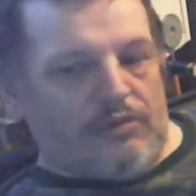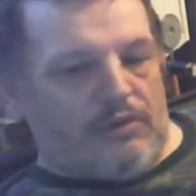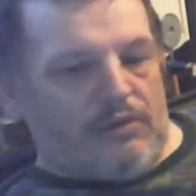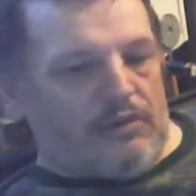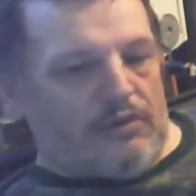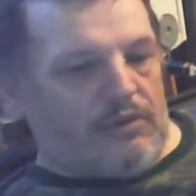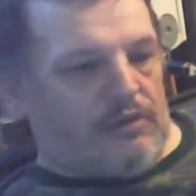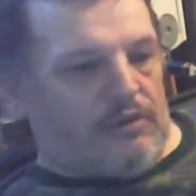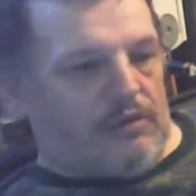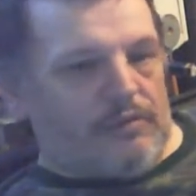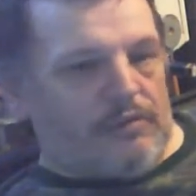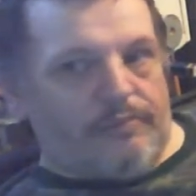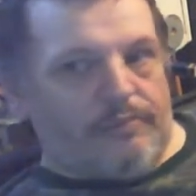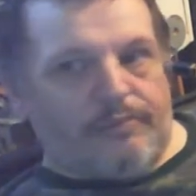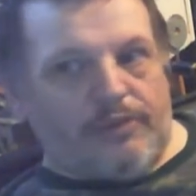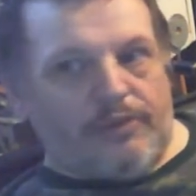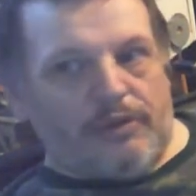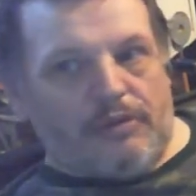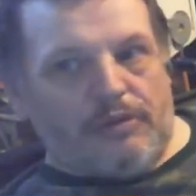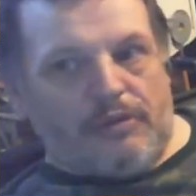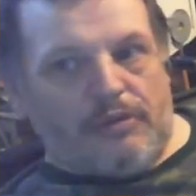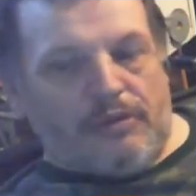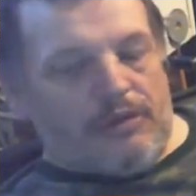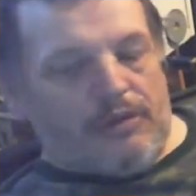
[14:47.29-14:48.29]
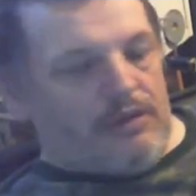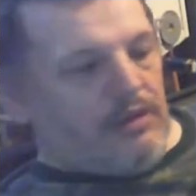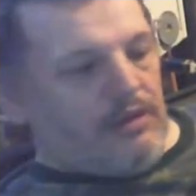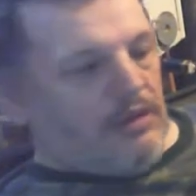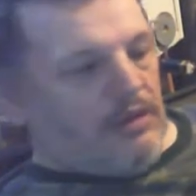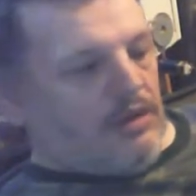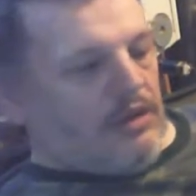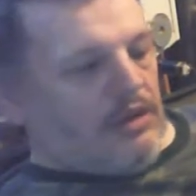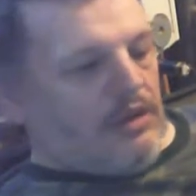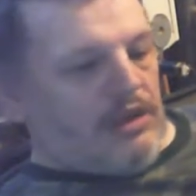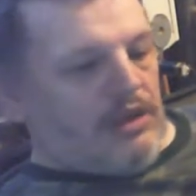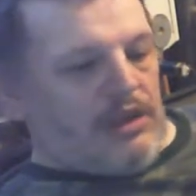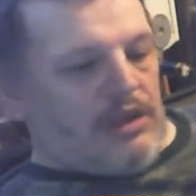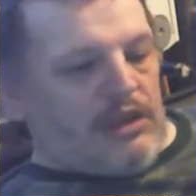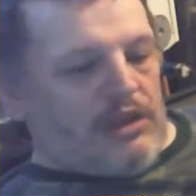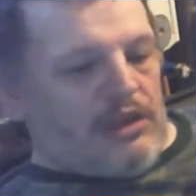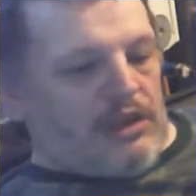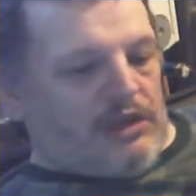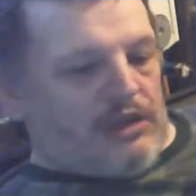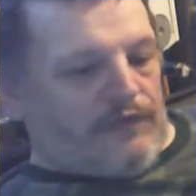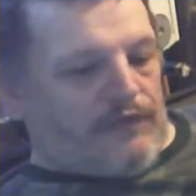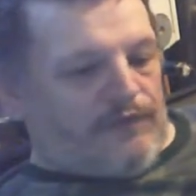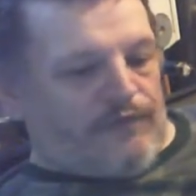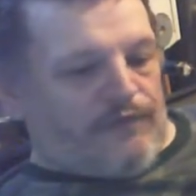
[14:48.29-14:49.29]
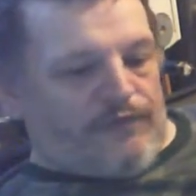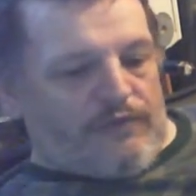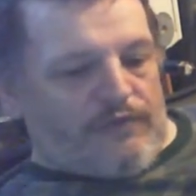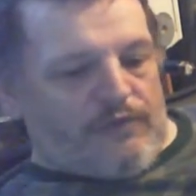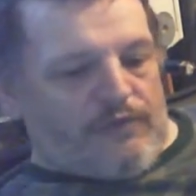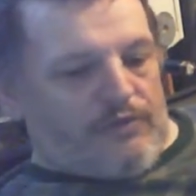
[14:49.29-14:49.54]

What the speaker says: But if,